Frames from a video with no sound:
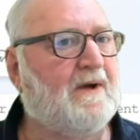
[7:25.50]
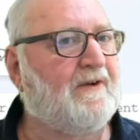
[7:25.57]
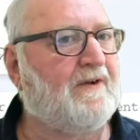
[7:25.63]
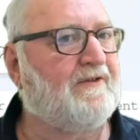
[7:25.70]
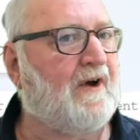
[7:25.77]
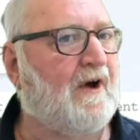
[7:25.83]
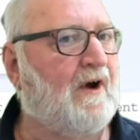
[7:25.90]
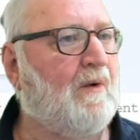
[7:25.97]

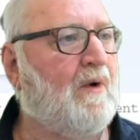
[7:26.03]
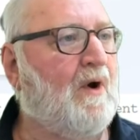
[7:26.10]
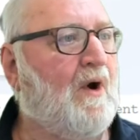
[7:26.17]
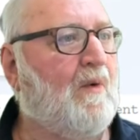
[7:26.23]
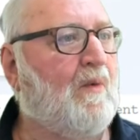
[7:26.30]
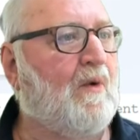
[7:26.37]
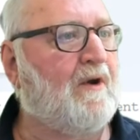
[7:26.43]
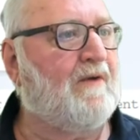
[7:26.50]
So
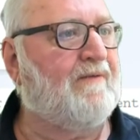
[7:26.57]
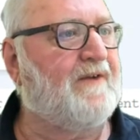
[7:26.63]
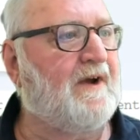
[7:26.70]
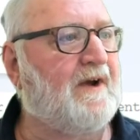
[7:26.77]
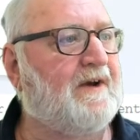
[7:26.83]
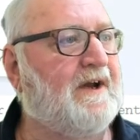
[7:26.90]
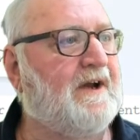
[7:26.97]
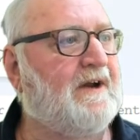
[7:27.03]
what I've
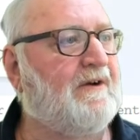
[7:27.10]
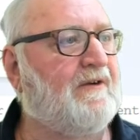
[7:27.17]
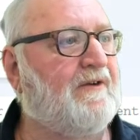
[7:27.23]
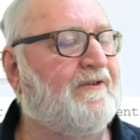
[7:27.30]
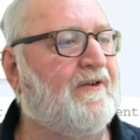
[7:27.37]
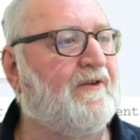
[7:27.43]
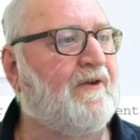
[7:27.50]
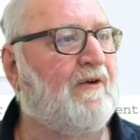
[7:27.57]
done here
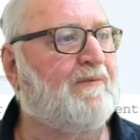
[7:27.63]
is that